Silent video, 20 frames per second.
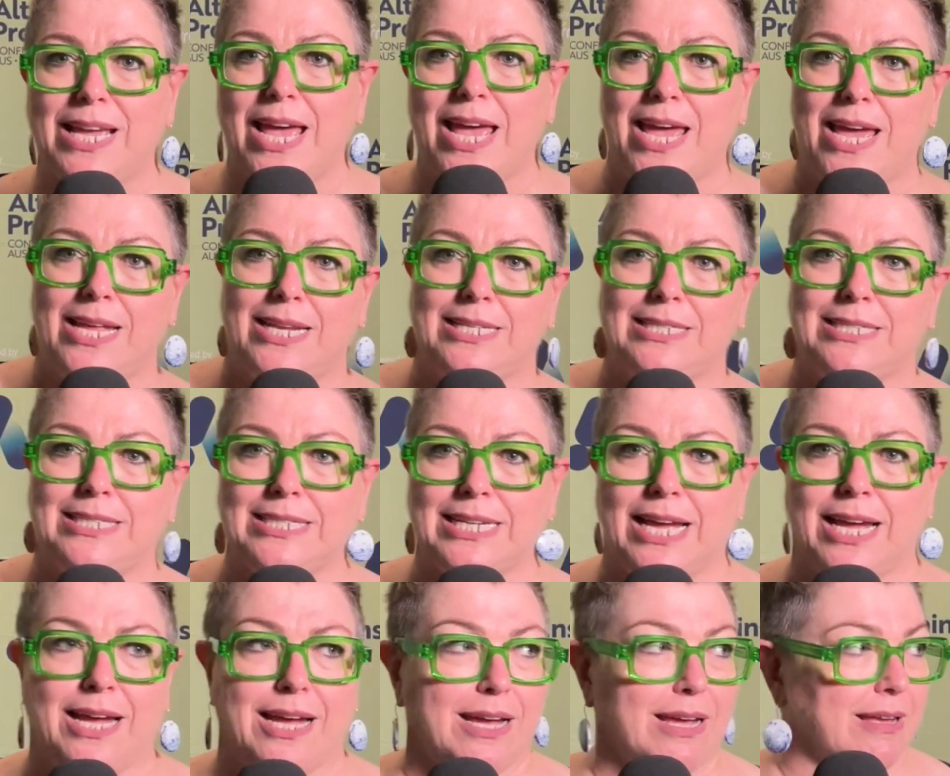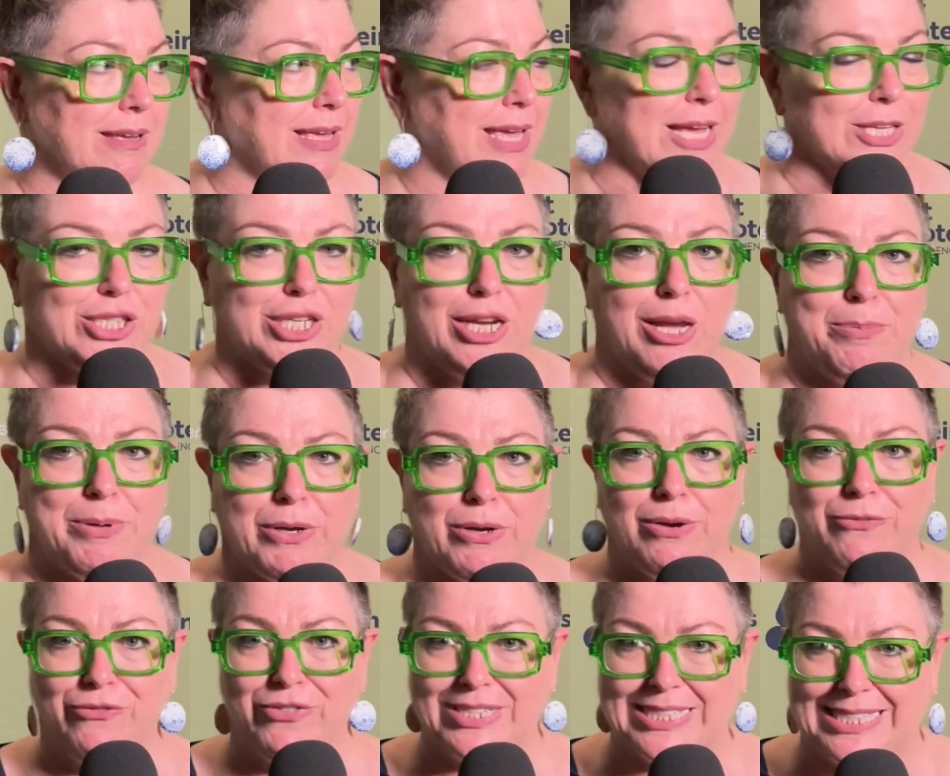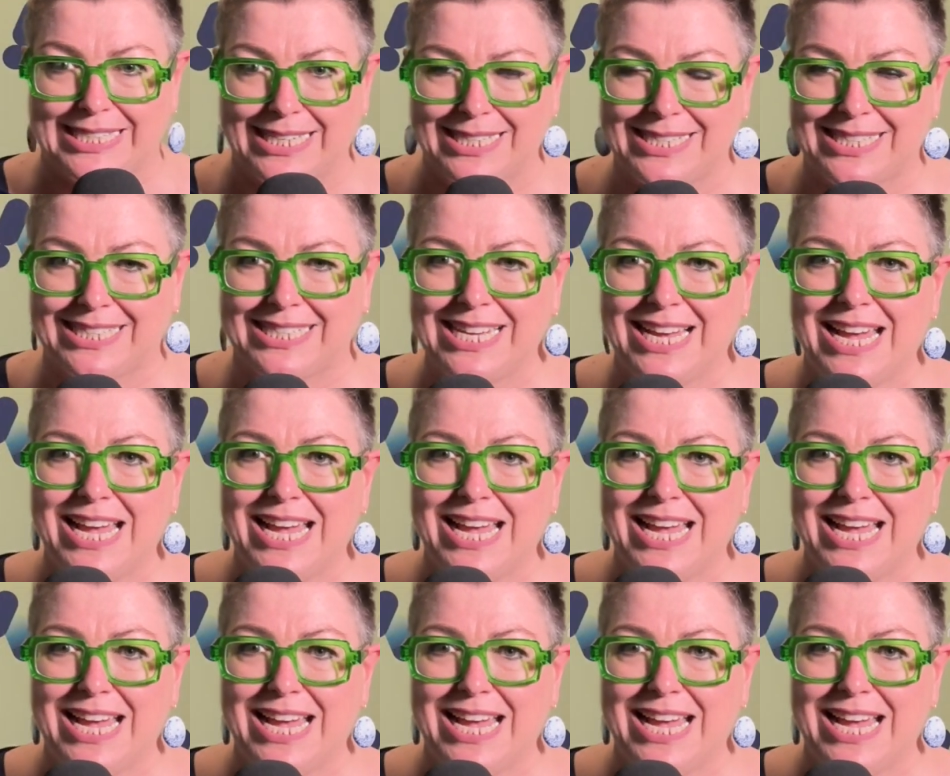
and catching up at conferences.